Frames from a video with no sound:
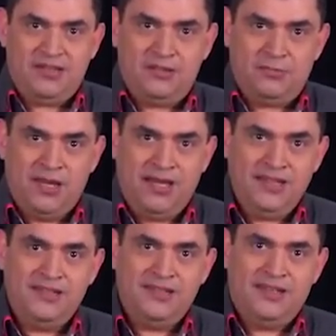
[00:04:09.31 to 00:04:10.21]
Kit
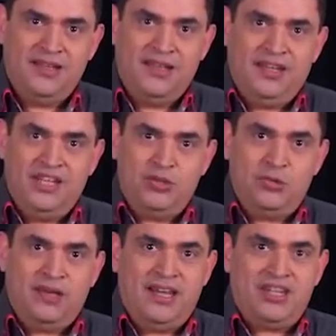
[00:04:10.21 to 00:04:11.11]
1, we
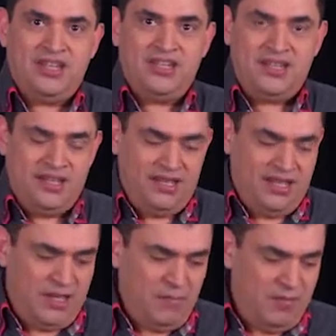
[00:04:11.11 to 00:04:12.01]
found them on the screen in front of